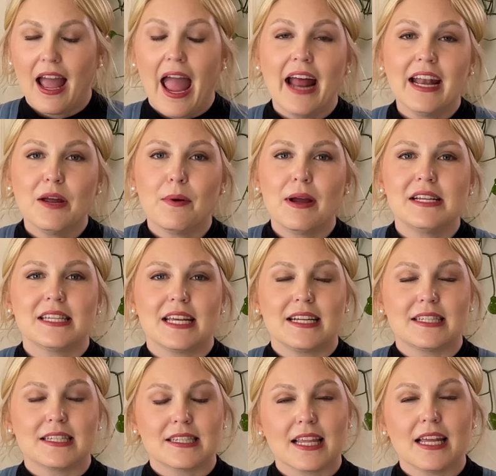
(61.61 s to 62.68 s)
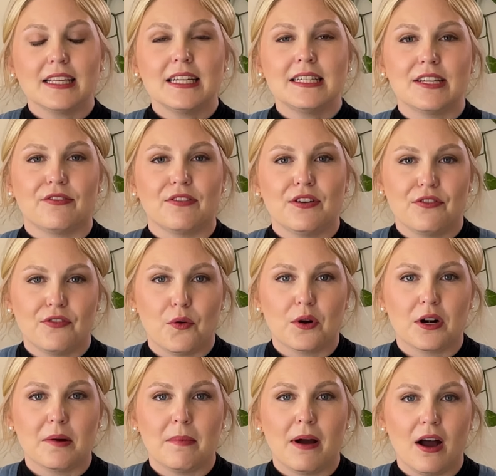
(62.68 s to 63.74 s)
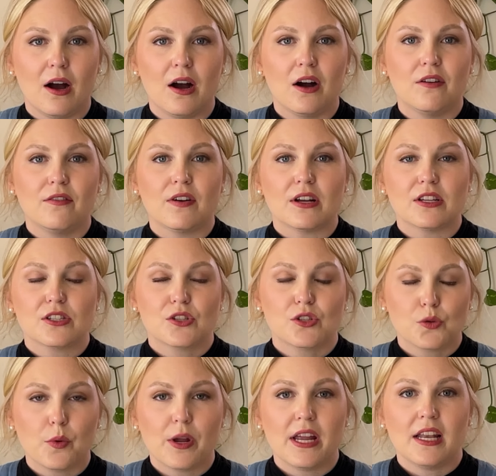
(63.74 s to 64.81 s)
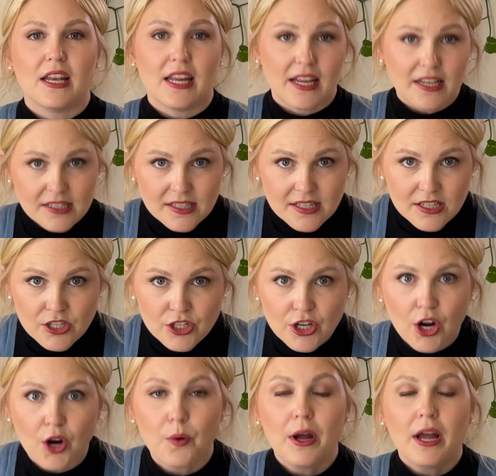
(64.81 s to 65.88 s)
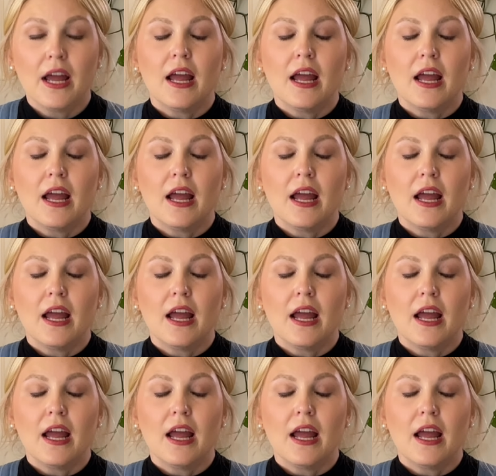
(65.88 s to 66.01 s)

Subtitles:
Anyways, it's a slightly different form of sweet yeasted dough.